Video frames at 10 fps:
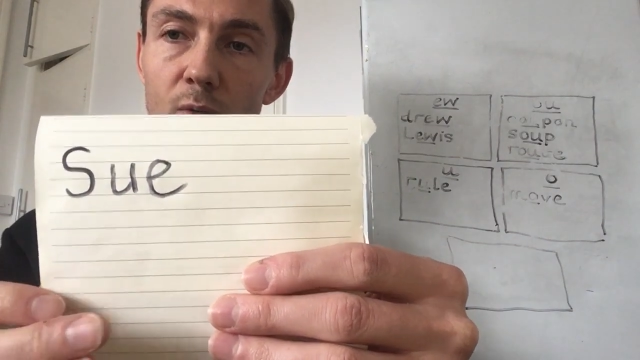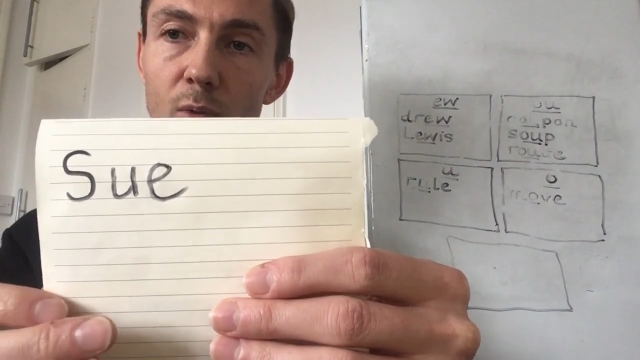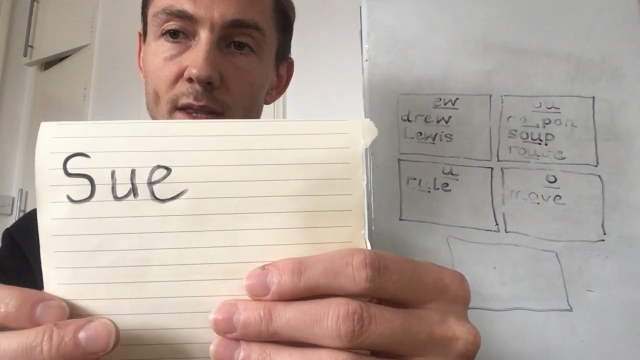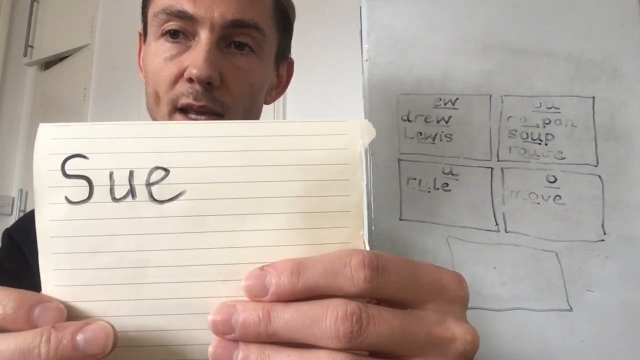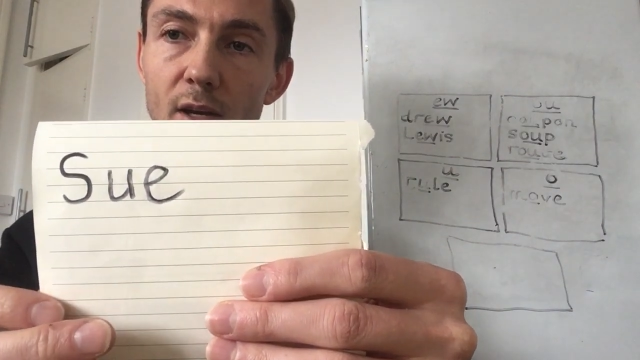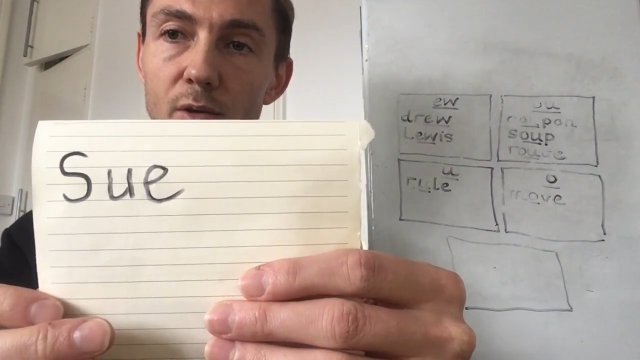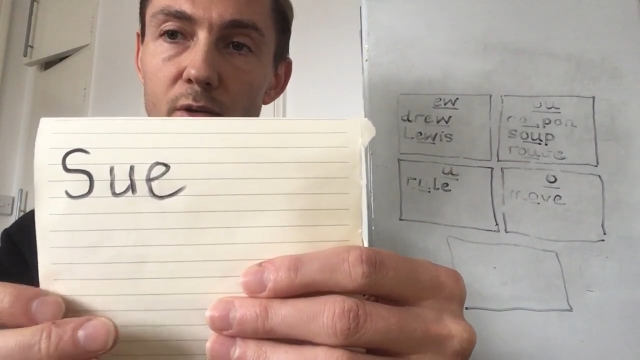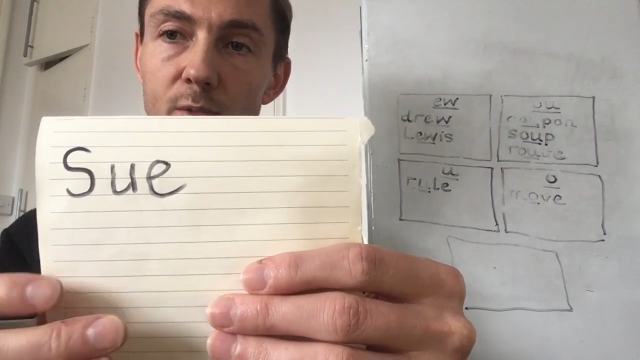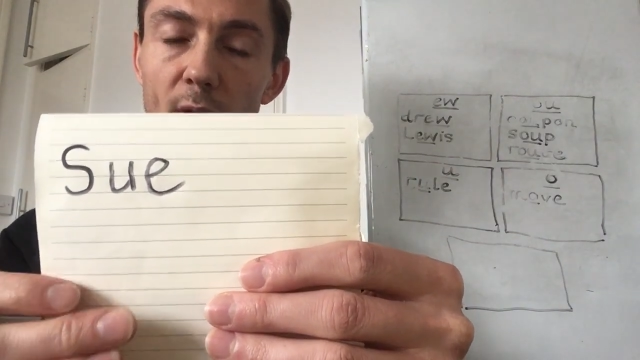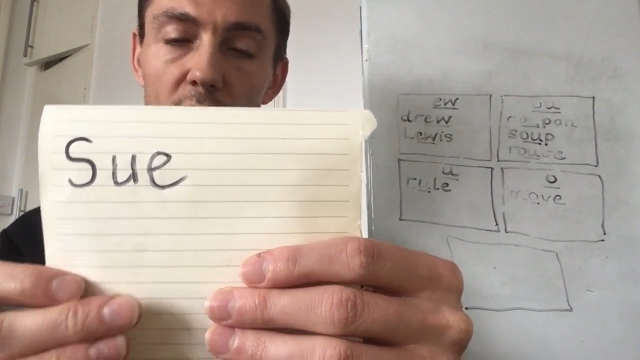with that oo
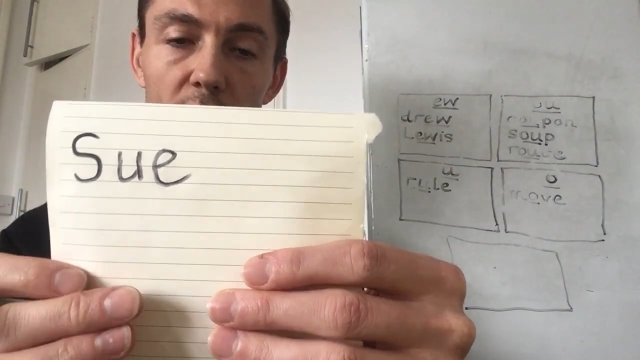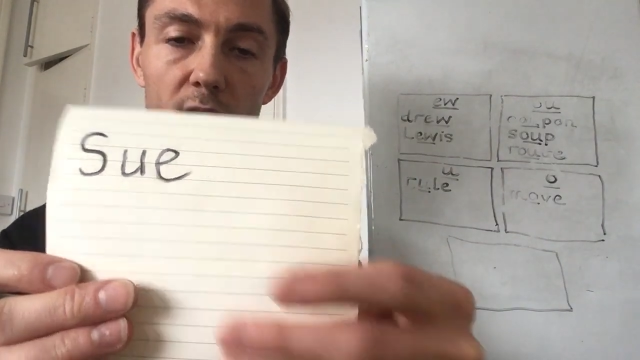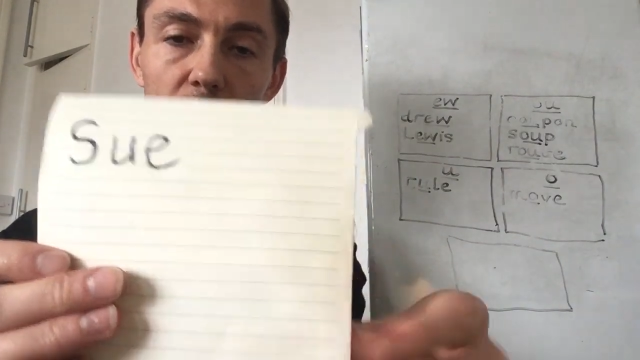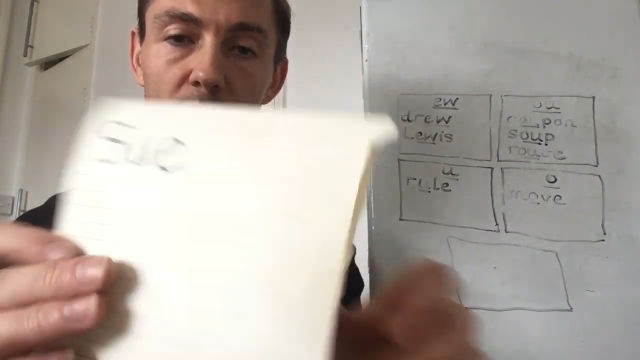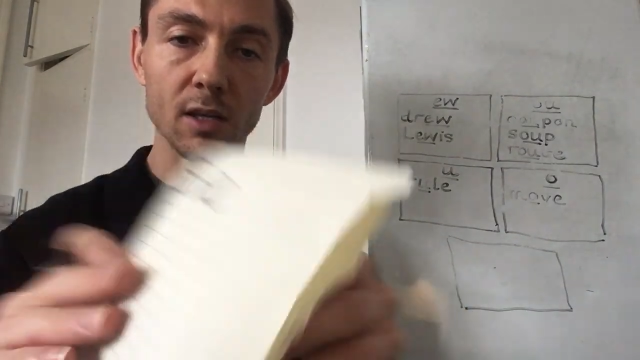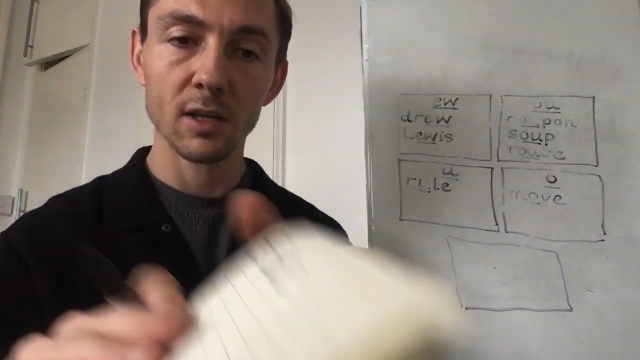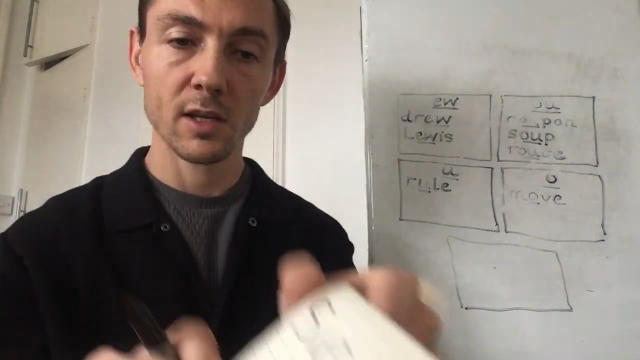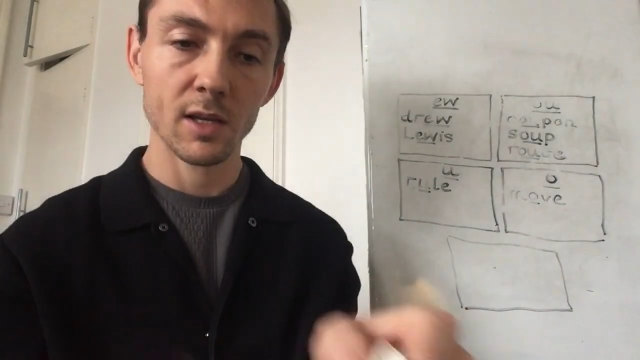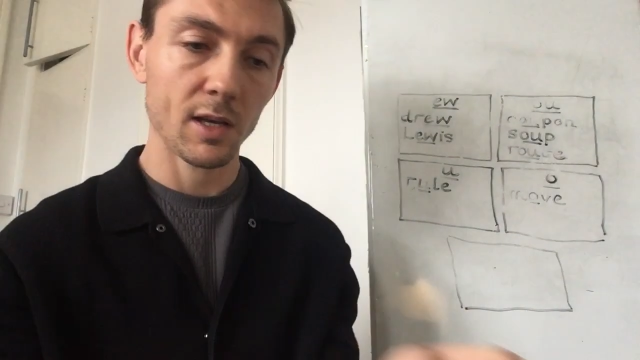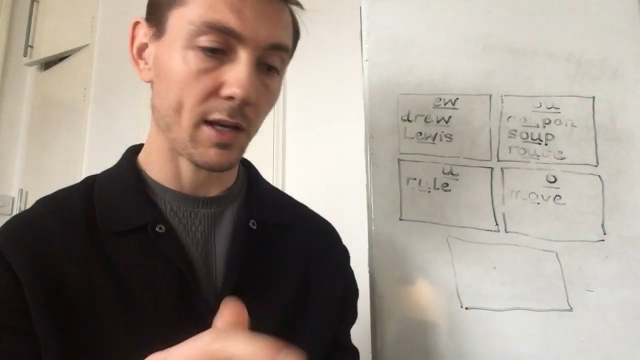spelling.
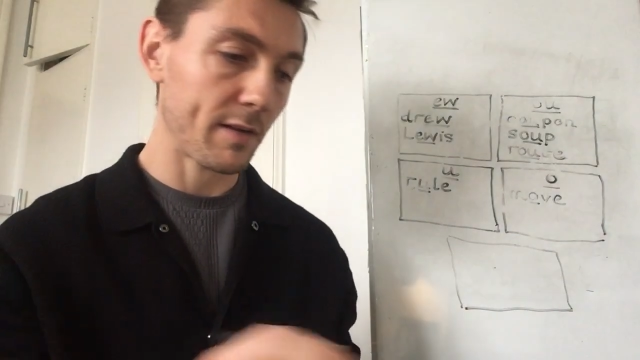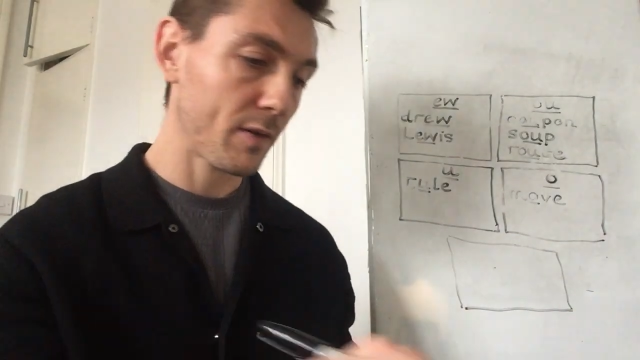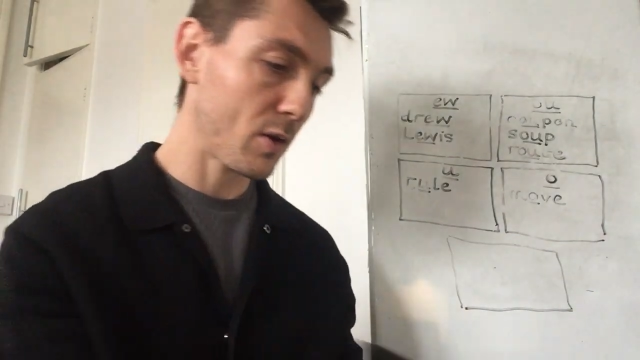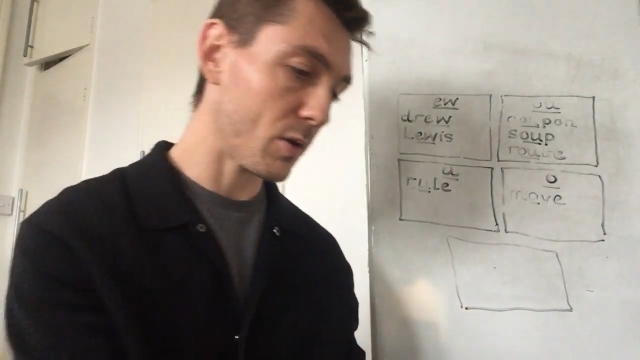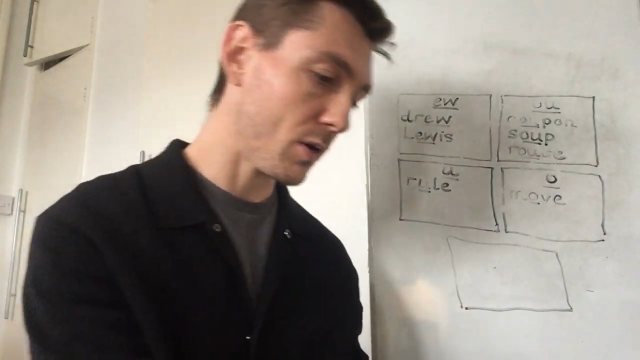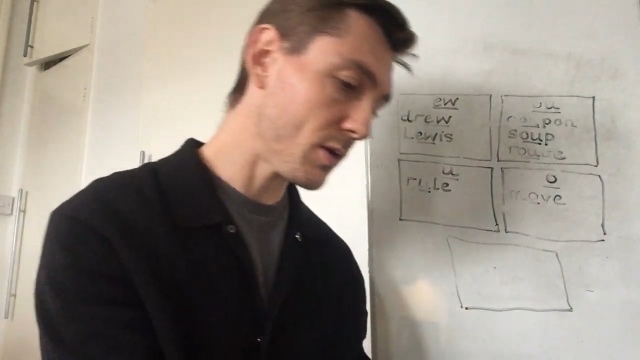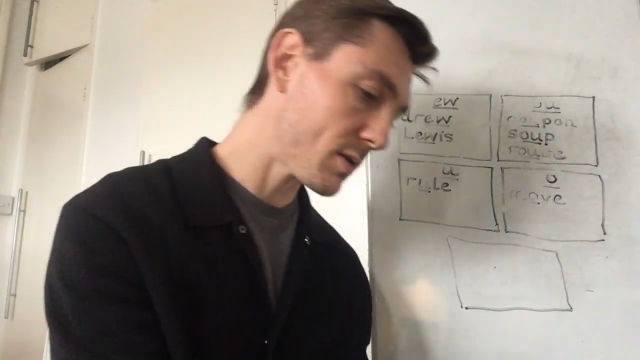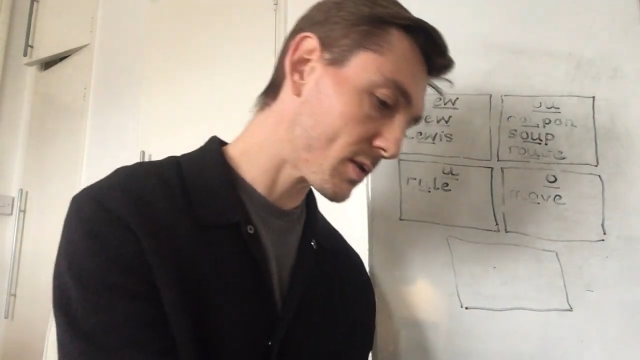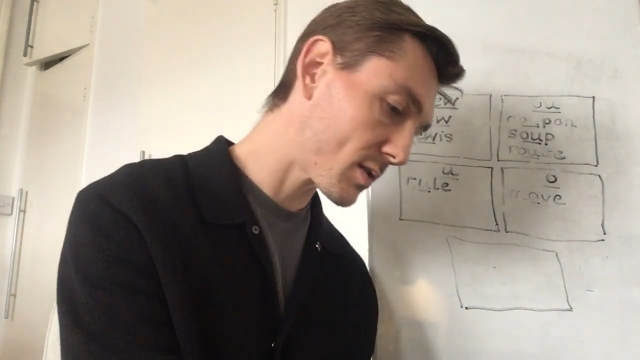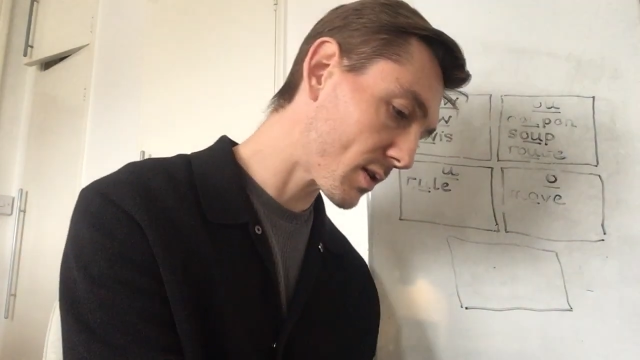And of
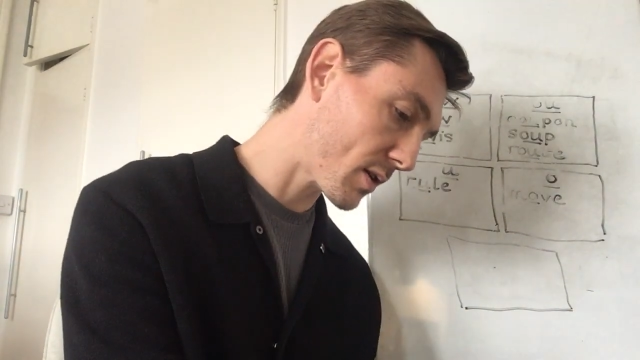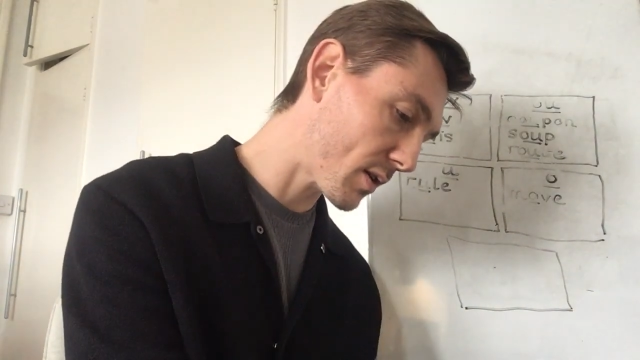course,